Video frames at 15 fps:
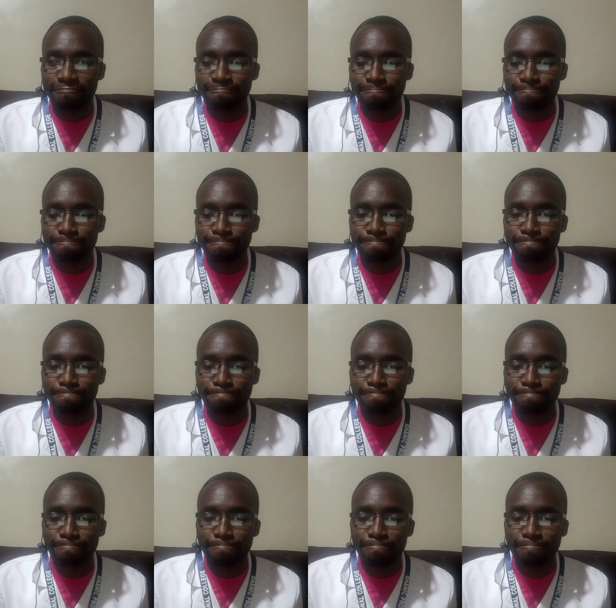
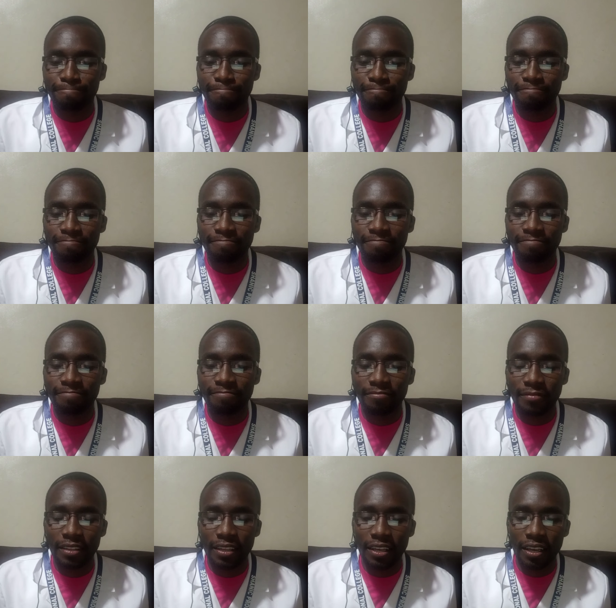
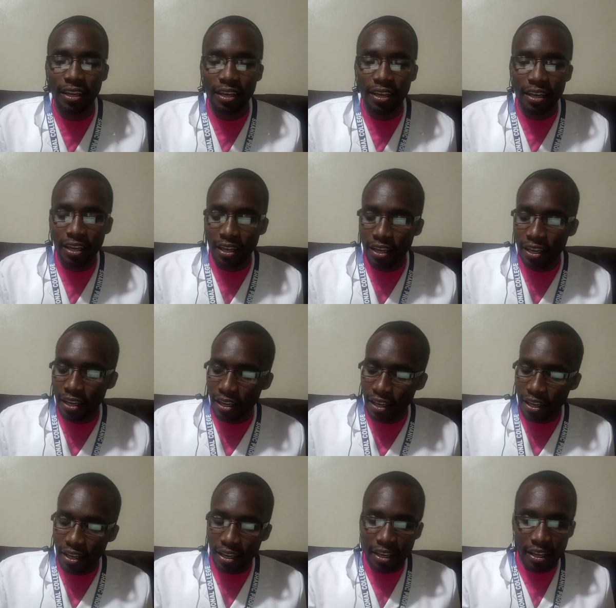[no speech]